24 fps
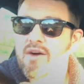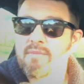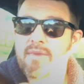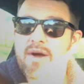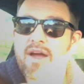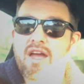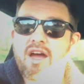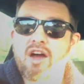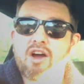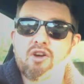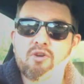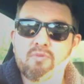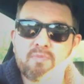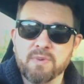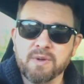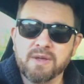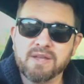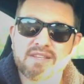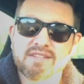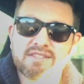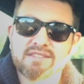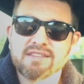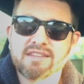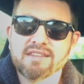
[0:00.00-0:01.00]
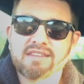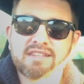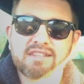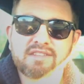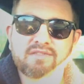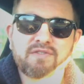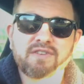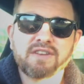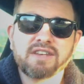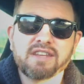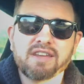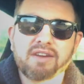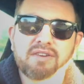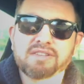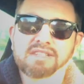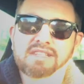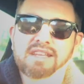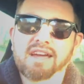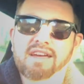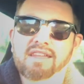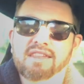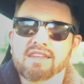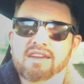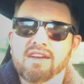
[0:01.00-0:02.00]
my hope is that this video is
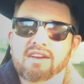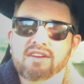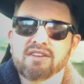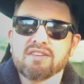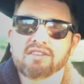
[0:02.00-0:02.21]
out there